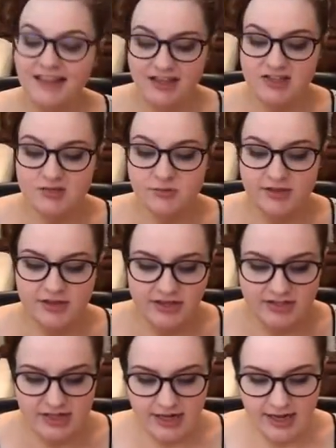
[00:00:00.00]
last three
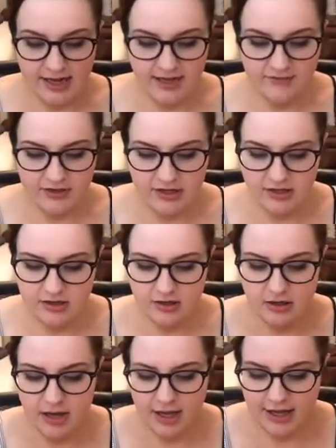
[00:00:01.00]
things that I have in
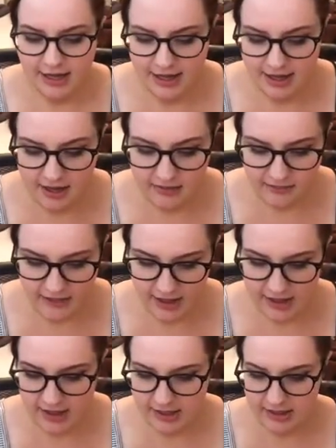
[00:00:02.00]
here, I have
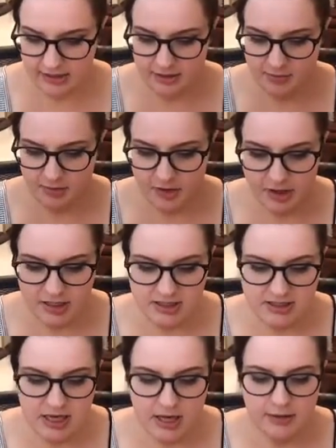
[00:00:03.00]
a lip
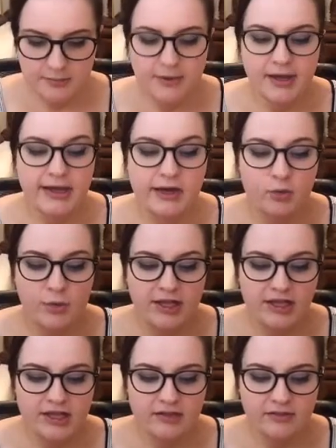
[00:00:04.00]
gloss by
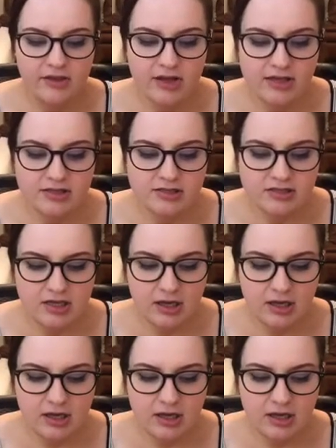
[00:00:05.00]
Winky Lux.